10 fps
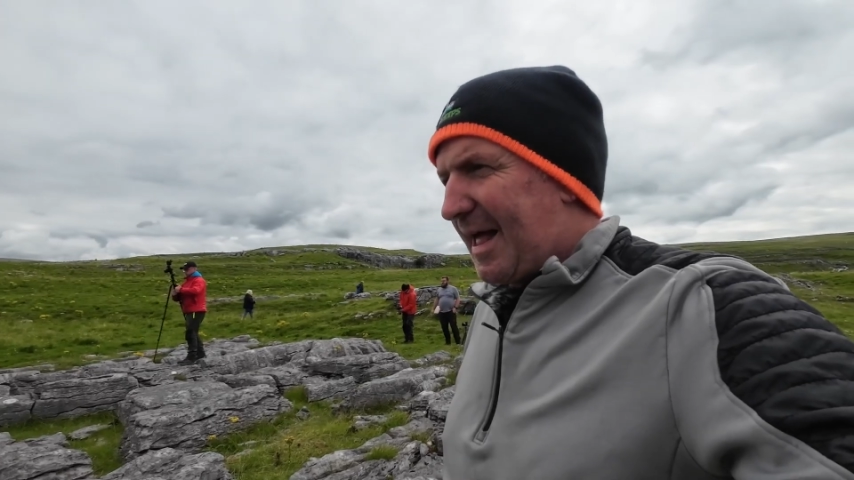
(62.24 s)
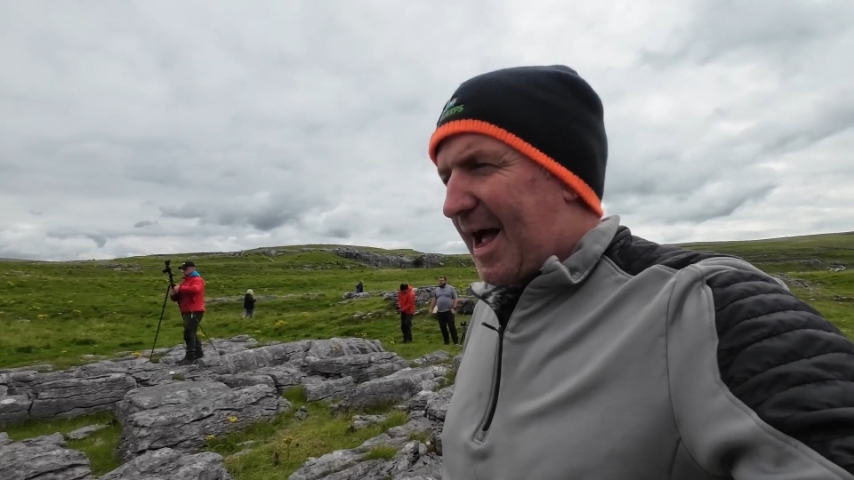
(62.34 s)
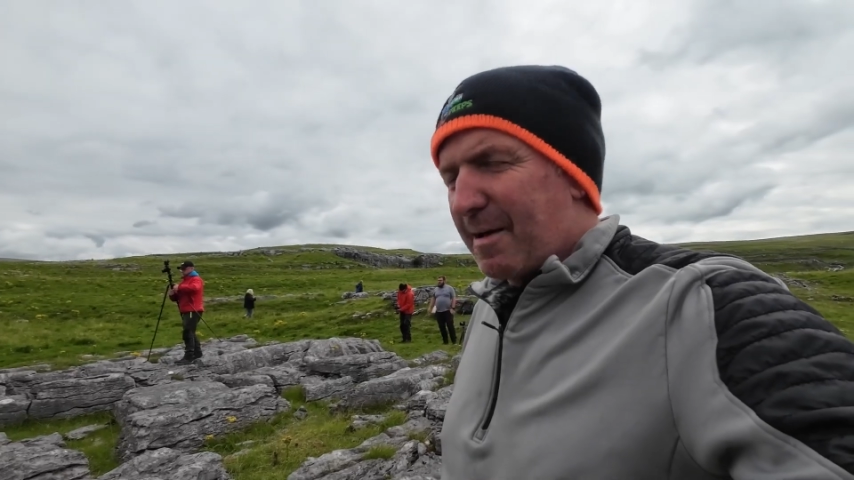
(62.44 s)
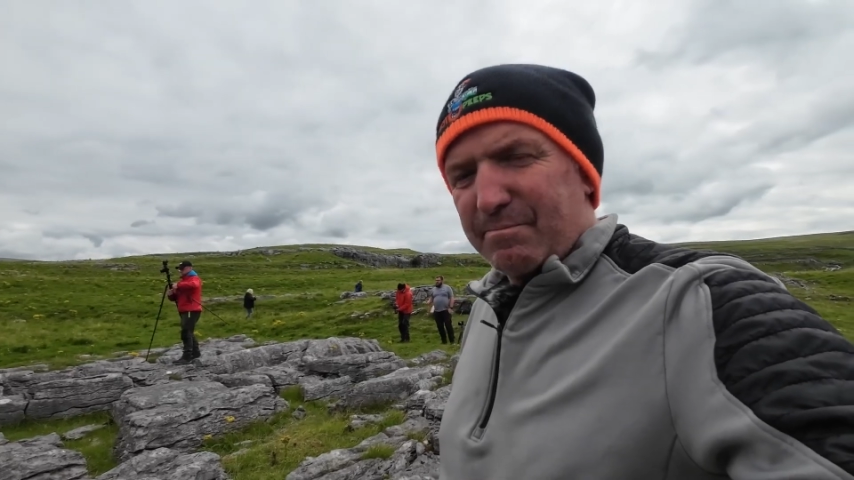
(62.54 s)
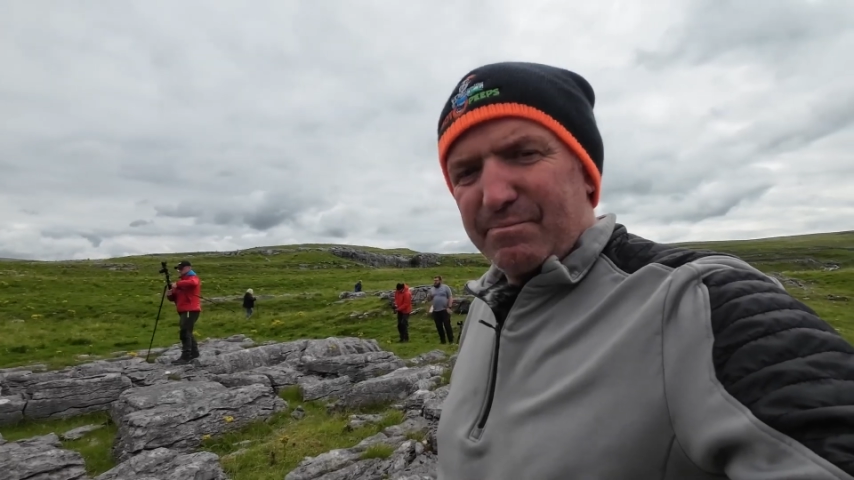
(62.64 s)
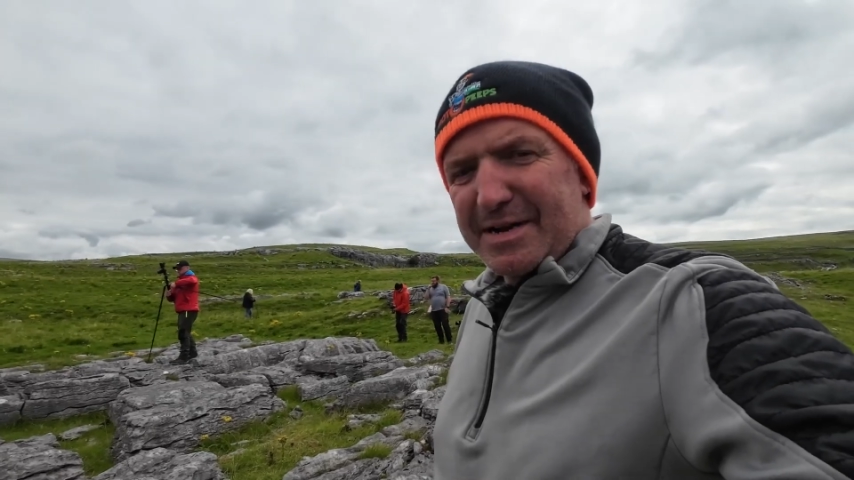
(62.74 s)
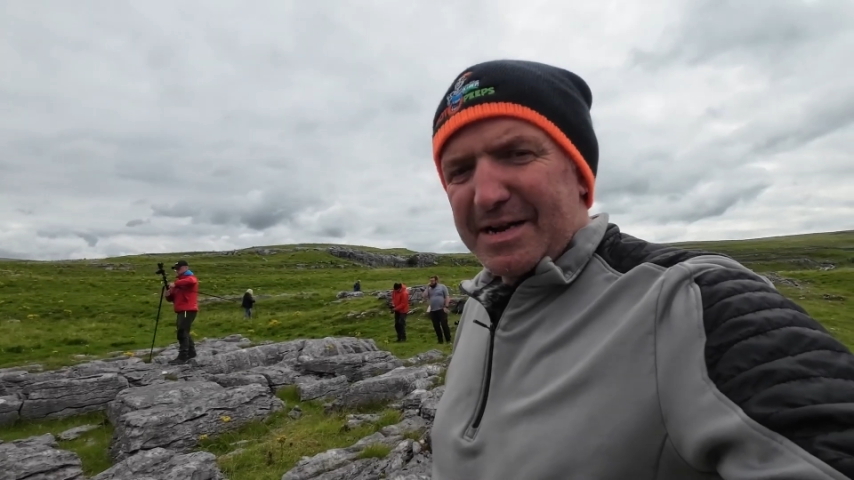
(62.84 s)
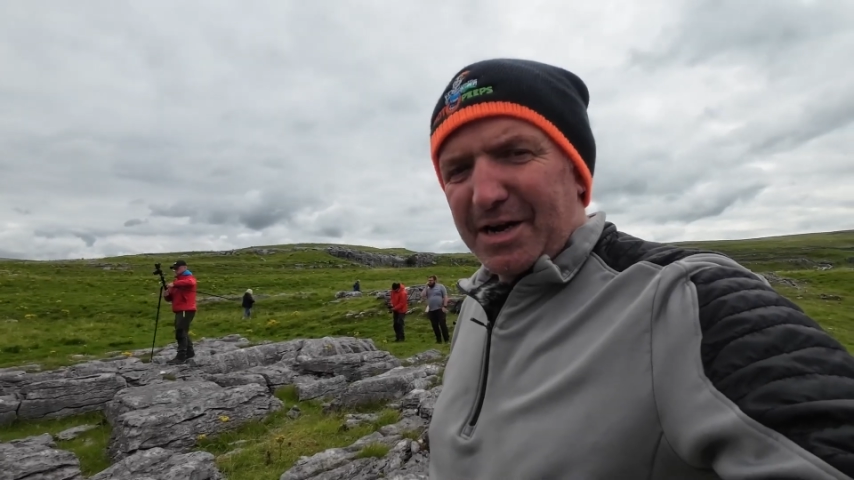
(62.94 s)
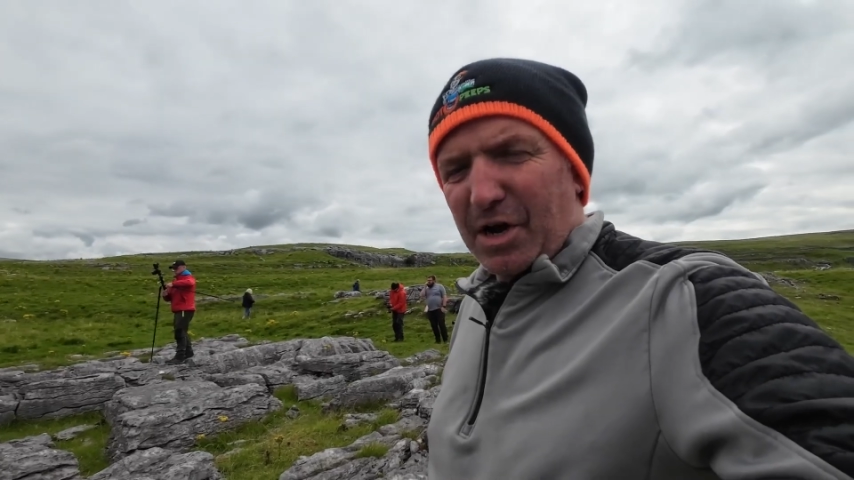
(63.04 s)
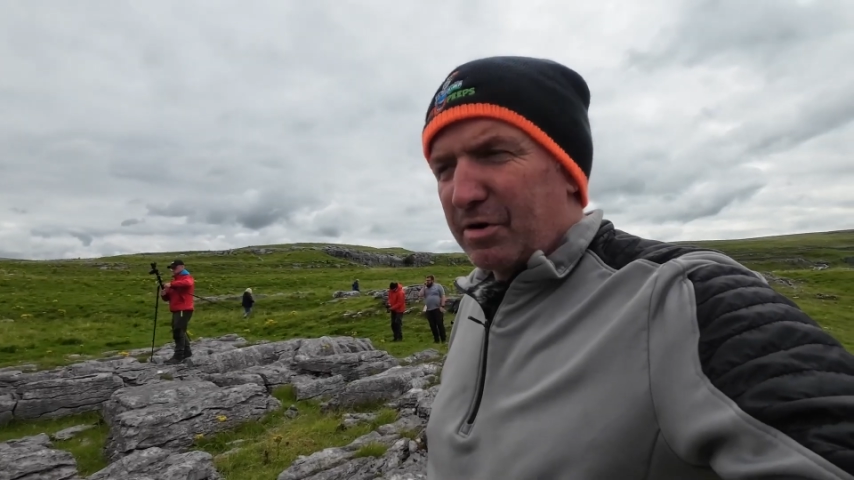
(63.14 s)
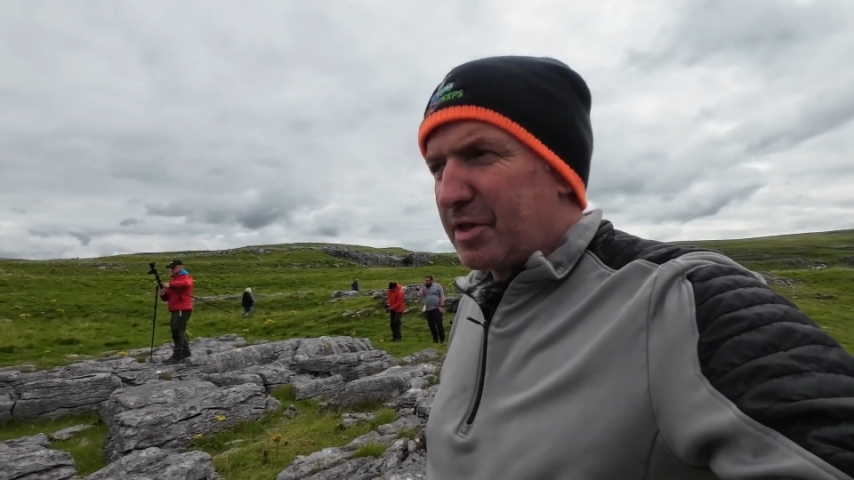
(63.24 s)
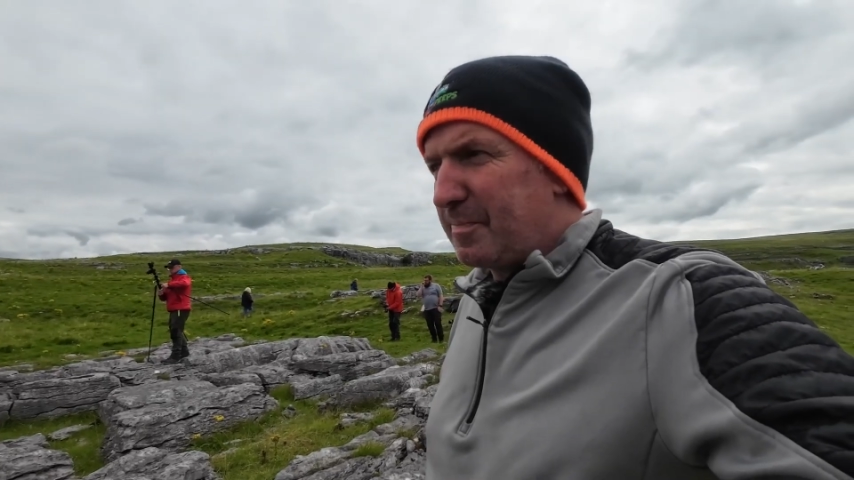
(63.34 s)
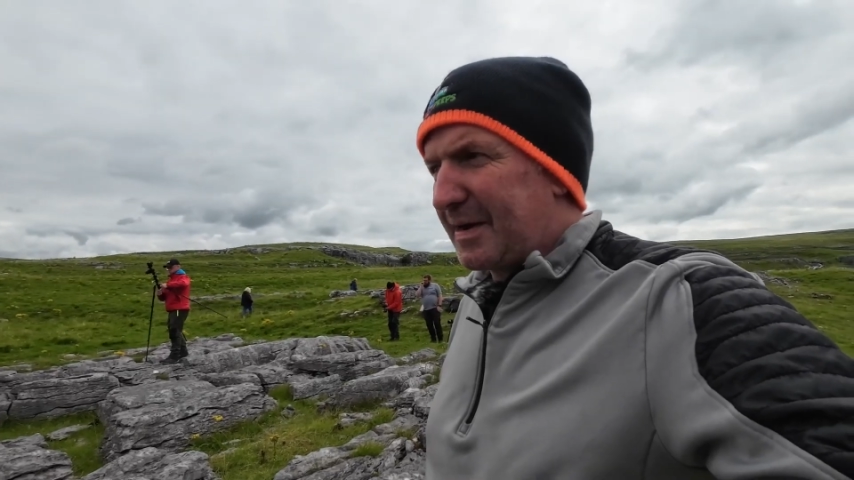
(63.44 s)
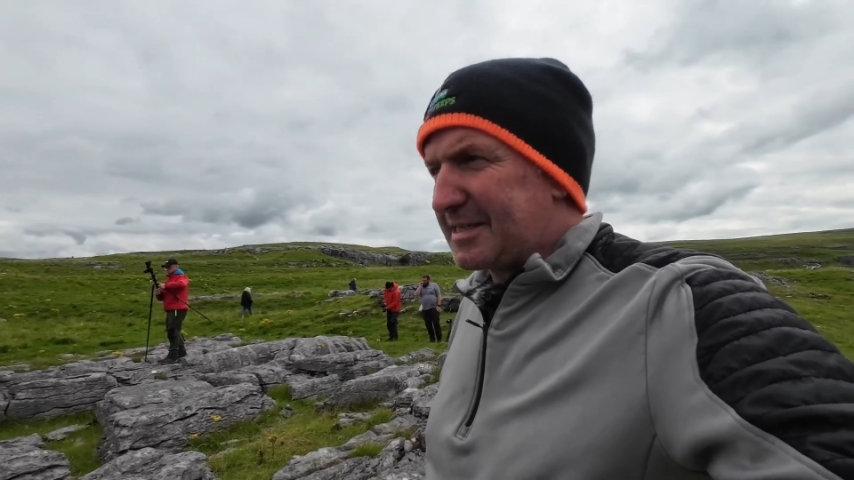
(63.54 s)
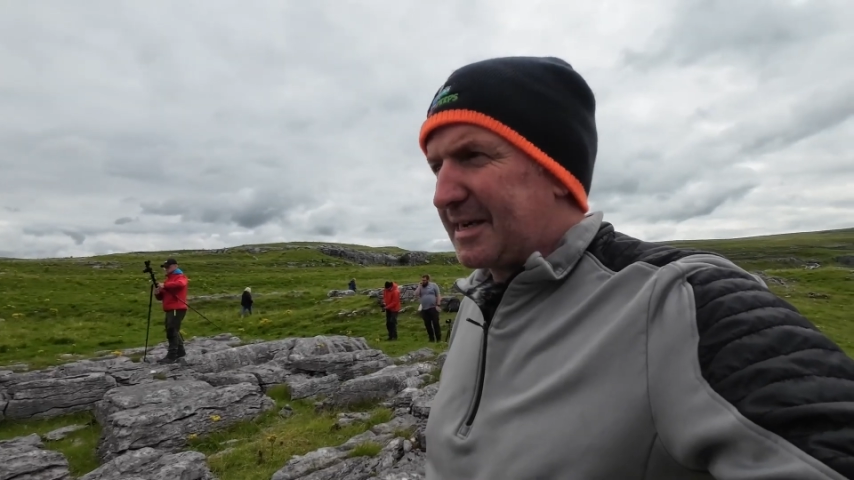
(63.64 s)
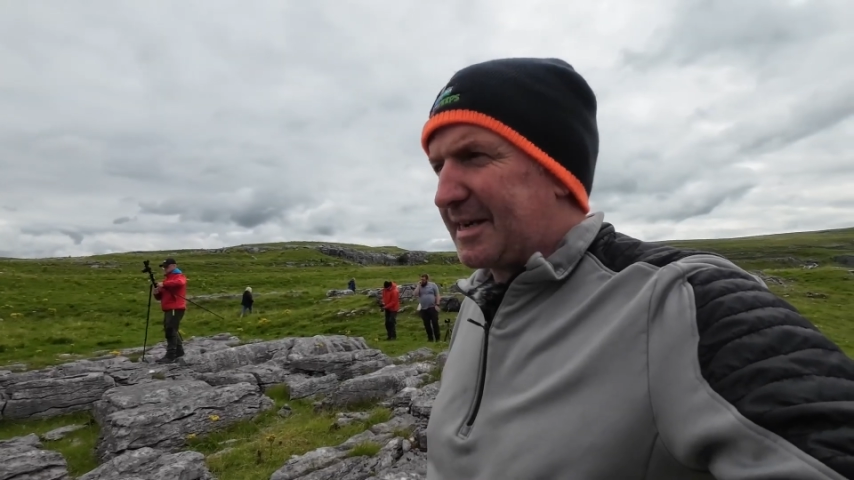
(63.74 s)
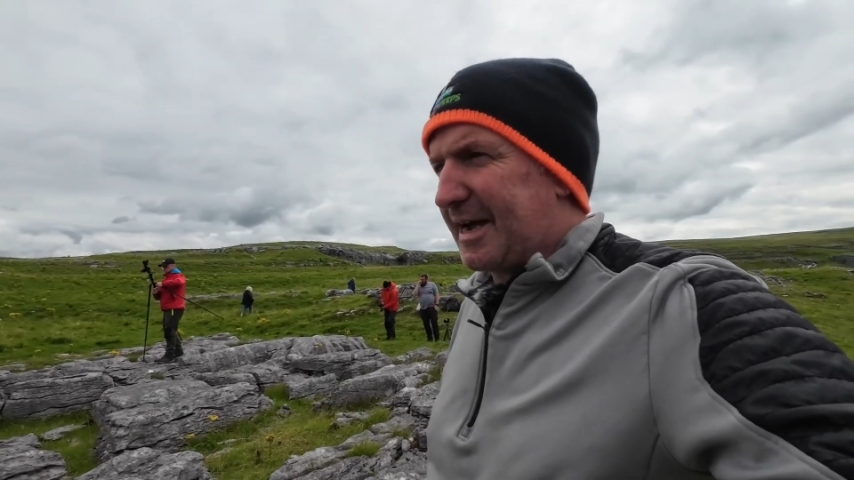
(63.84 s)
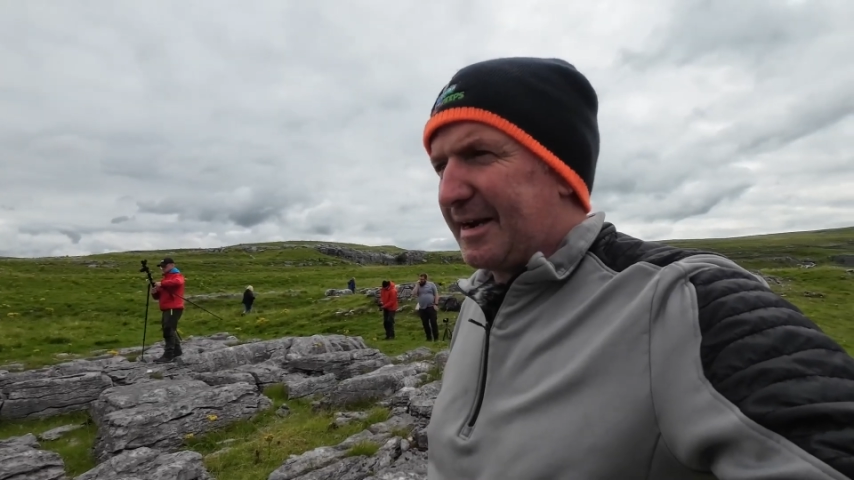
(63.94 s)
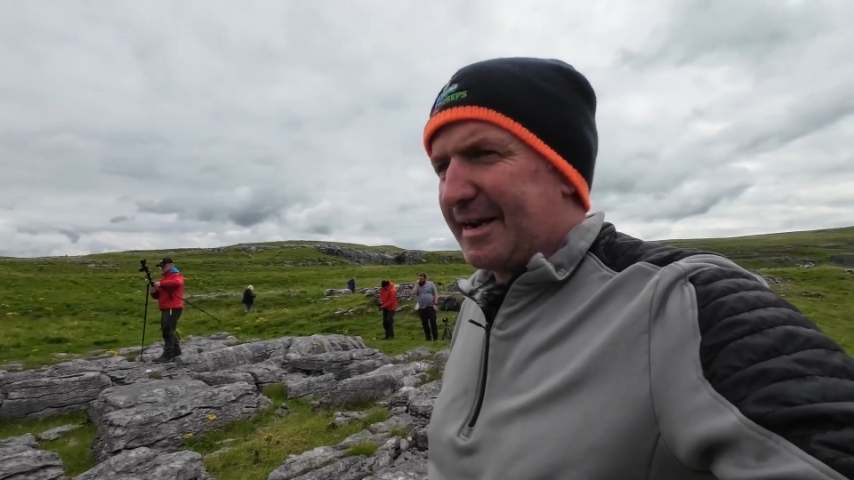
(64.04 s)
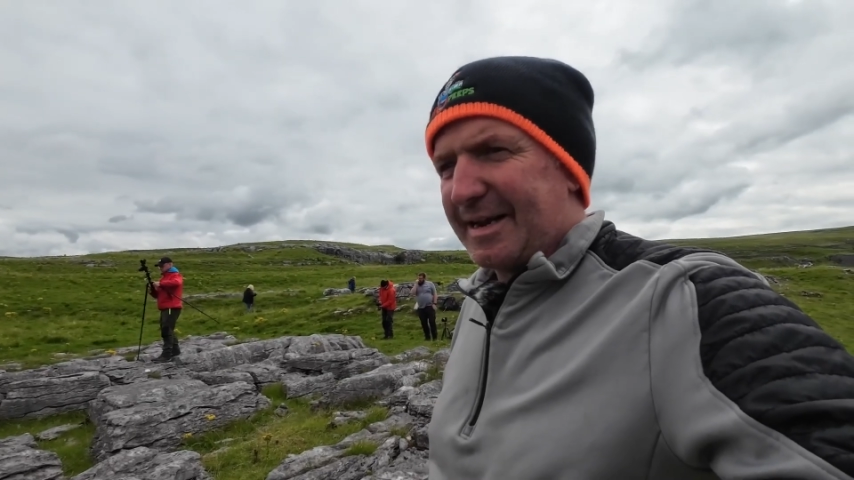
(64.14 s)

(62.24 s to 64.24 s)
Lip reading: I'll bring you along the best I can,